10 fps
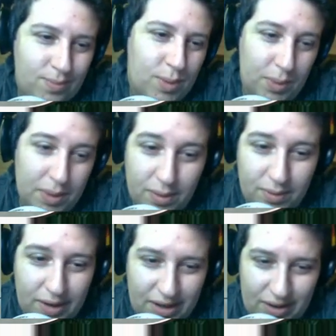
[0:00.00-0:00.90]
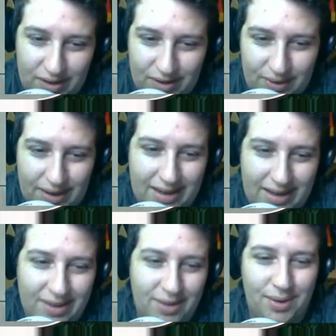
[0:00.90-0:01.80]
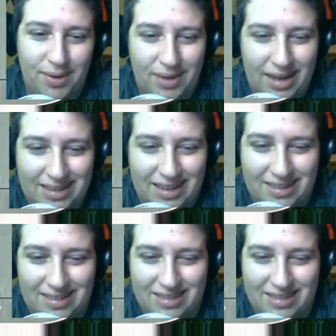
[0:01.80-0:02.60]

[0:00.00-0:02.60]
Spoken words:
With renewed vigor, we ran down